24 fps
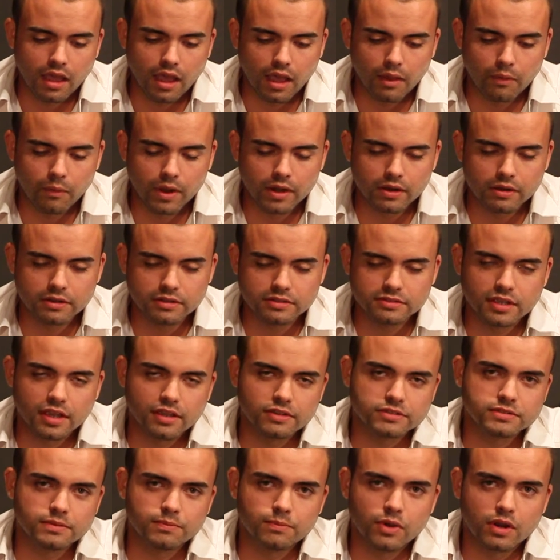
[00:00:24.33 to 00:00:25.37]
I wanted to tell
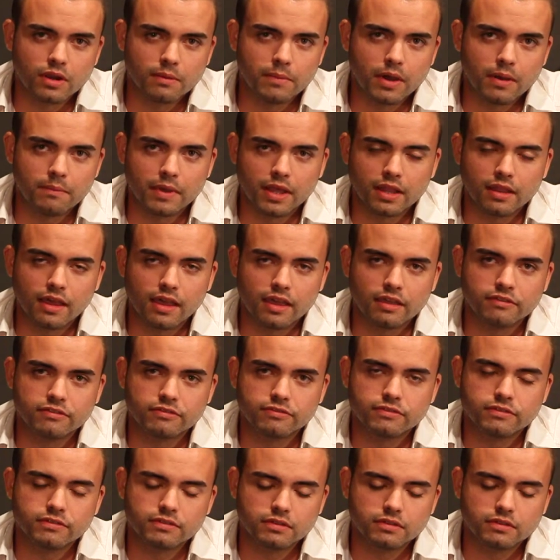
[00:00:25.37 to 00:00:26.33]
someone about my life.